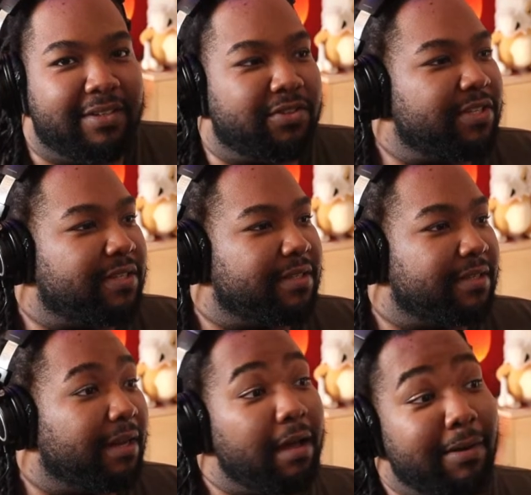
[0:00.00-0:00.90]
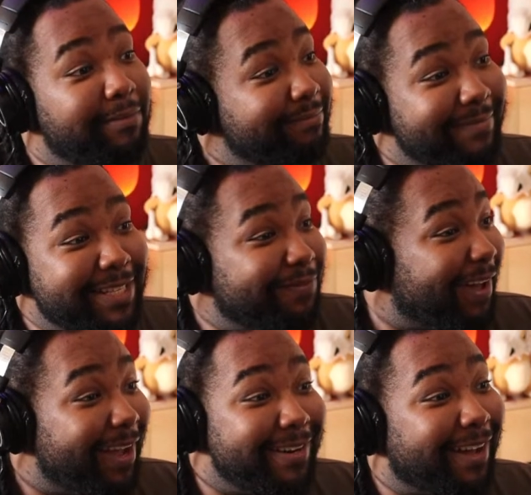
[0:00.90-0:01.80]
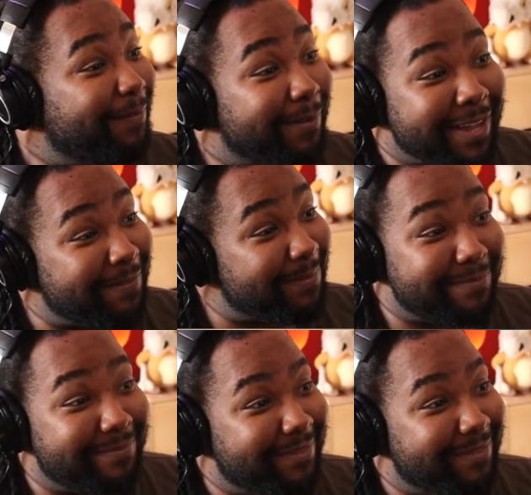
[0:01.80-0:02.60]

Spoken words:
just it's fine. I'll forgive him.